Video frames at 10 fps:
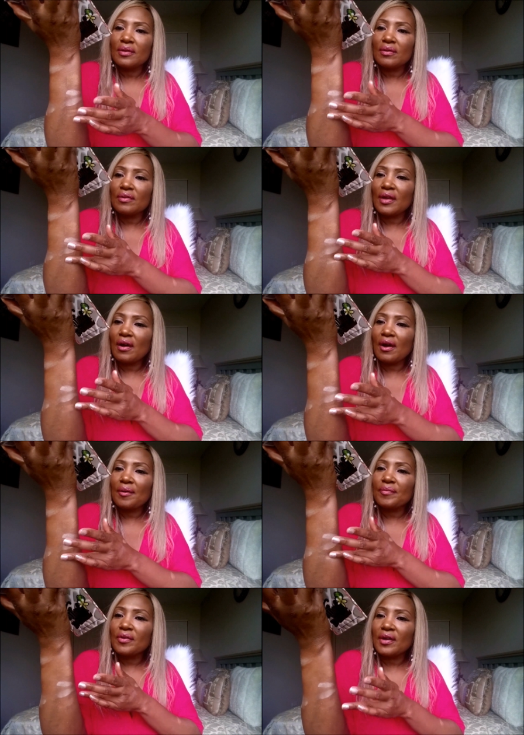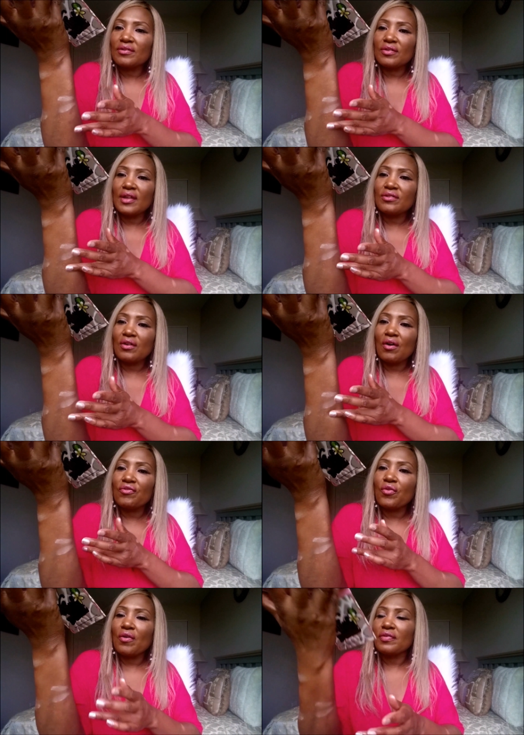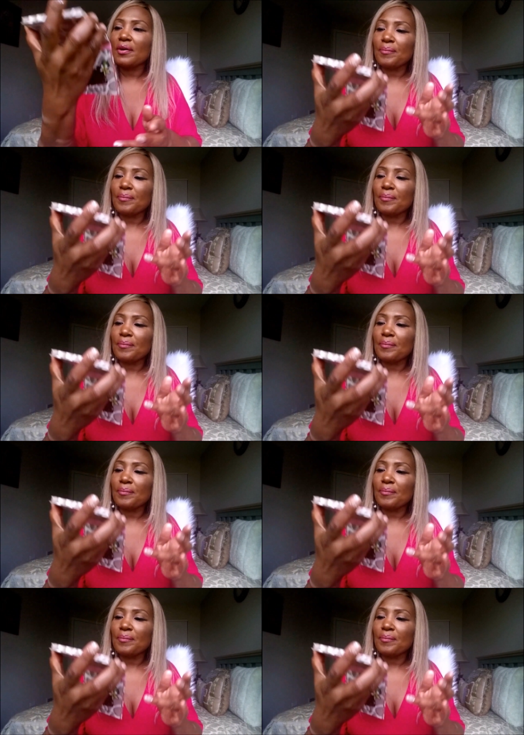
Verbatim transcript: And here they are. Okay, so that's all four of